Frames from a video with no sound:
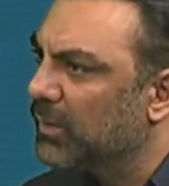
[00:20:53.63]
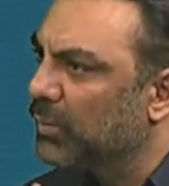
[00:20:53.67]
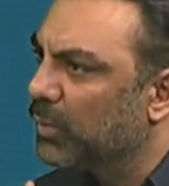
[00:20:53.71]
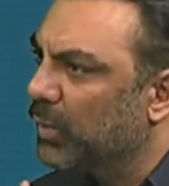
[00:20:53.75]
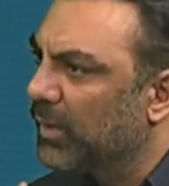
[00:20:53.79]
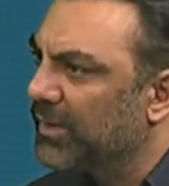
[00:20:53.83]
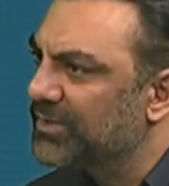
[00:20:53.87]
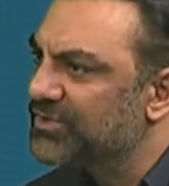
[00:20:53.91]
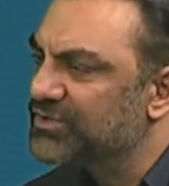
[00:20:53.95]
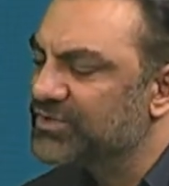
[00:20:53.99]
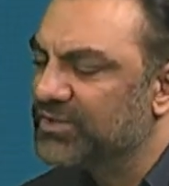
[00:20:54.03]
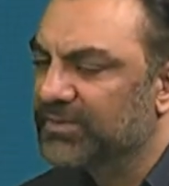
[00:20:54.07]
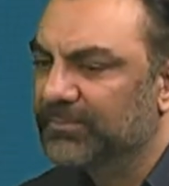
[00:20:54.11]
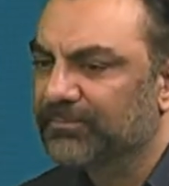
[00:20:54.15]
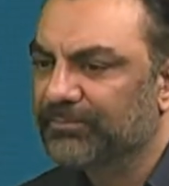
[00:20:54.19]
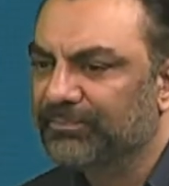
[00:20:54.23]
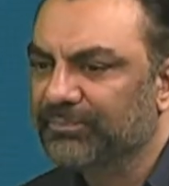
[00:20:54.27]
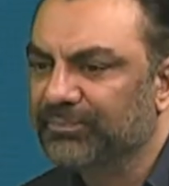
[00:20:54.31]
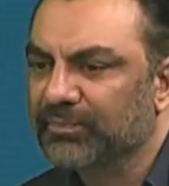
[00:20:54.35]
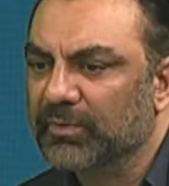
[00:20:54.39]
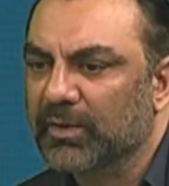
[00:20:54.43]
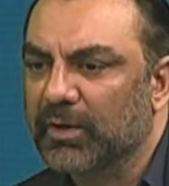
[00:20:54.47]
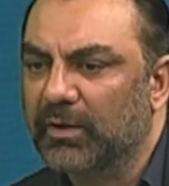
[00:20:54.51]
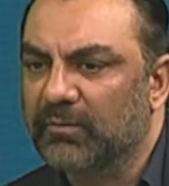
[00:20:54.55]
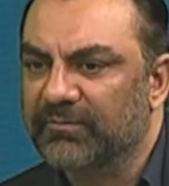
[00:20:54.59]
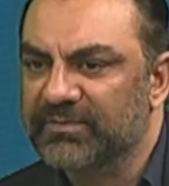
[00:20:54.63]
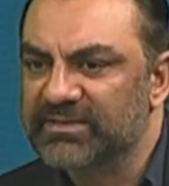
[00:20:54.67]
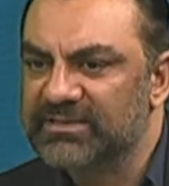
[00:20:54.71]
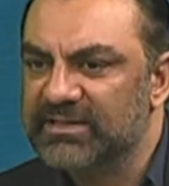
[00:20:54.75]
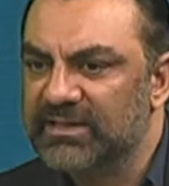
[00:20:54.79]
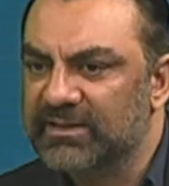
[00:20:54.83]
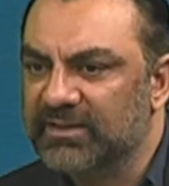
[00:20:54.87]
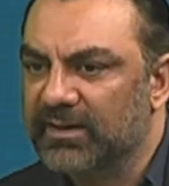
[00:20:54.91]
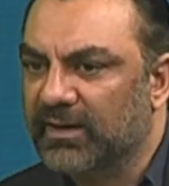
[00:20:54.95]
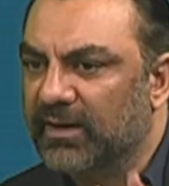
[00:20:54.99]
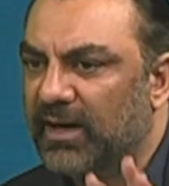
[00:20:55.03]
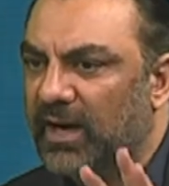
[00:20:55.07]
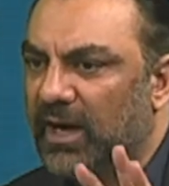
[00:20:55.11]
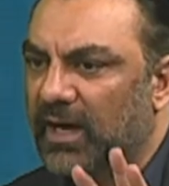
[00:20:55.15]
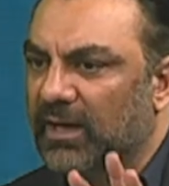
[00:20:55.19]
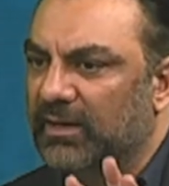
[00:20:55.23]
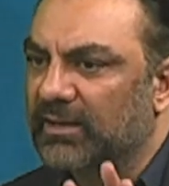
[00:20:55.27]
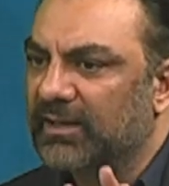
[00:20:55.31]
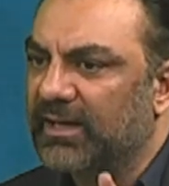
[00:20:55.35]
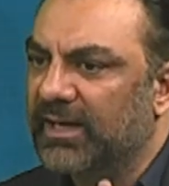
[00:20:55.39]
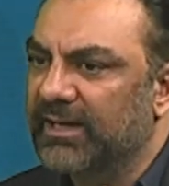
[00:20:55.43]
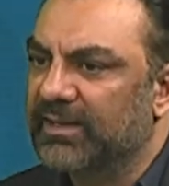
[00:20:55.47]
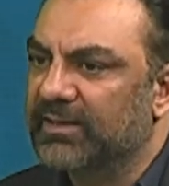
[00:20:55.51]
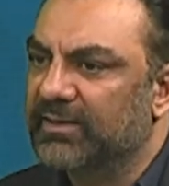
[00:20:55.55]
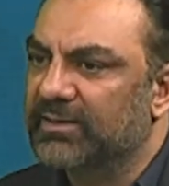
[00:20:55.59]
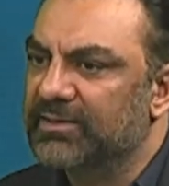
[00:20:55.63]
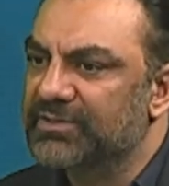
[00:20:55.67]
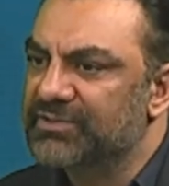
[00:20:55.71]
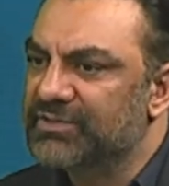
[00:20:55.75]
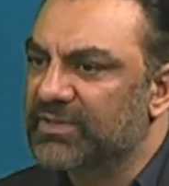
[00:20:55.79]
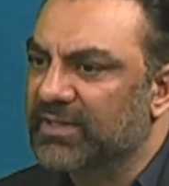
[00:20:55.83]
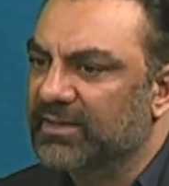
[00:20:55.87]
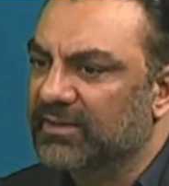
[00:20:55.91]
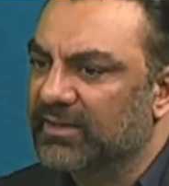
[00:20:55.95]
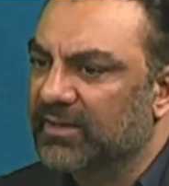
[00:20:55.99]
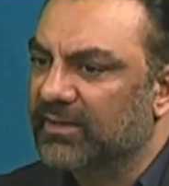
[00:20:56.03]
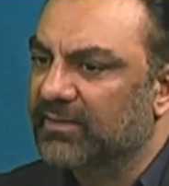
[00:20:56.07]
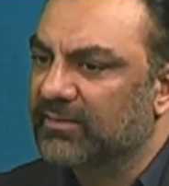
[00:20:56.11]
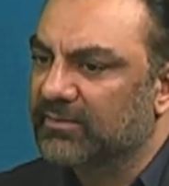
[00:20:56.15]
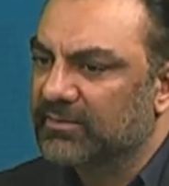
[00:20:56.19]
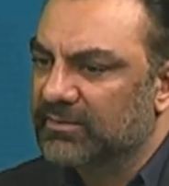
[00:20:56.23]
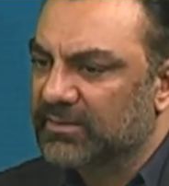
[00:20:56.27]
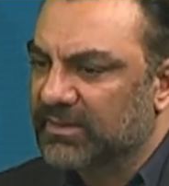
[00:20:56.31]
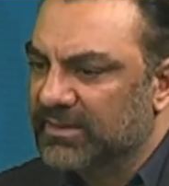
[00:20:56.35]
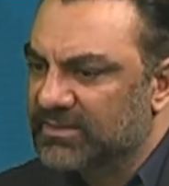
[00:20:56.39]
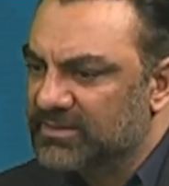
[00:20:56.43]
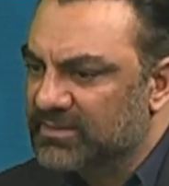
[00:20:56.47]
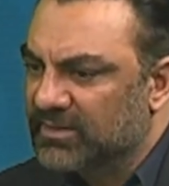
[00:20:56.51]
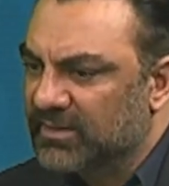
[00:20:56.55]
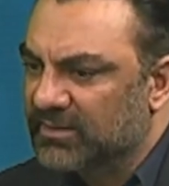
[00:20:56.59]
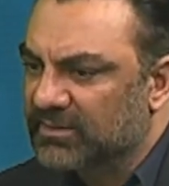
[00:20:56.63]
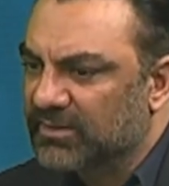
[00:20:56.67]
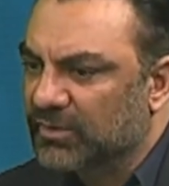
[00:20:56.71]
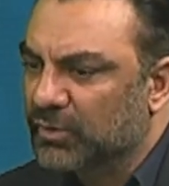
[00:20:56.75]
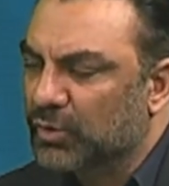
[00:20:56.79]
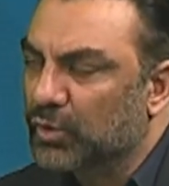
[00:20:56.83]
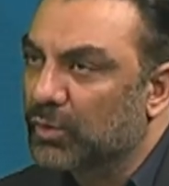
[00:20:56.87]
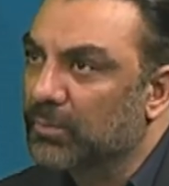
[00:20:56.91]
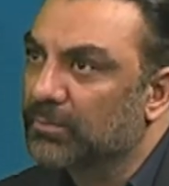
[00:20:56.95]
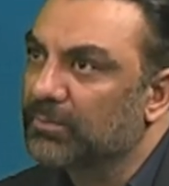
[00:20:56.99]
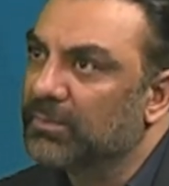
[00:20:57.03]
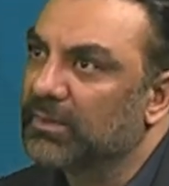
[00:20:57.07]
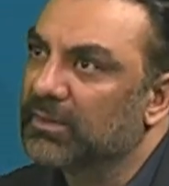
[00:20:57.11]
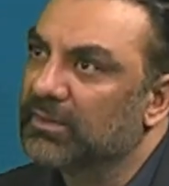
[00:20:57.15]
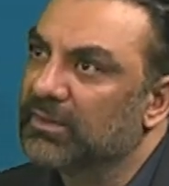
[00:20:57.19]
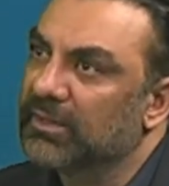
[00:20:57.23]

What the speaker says: Once, obviously, there are hardliners and there's another group.